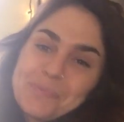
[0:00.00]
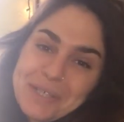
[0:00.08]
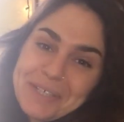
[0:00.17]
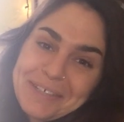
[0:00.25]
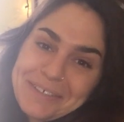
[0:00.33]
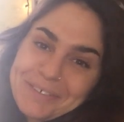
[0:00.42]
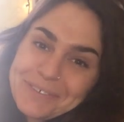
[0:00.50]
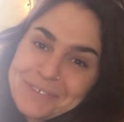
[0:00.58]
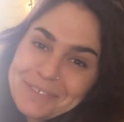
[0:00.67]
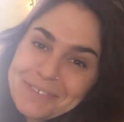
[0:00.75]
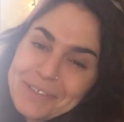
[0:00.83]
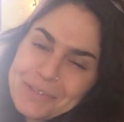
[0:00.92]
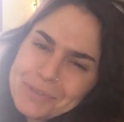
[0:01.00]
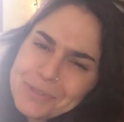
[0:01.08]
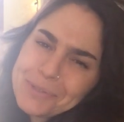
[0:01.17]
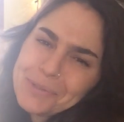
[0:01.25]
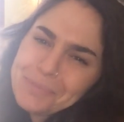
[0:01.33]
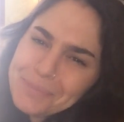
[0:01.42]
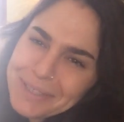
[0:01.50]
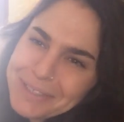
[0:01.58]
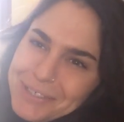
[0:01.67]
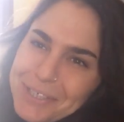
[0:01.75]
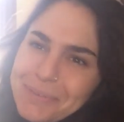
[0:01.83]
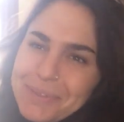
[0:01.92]
being here. Thank you so
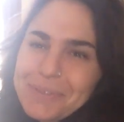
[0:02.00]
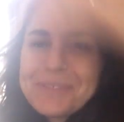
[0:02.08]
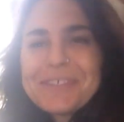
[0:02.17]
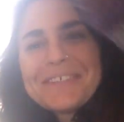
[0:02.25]
much. Anyone who's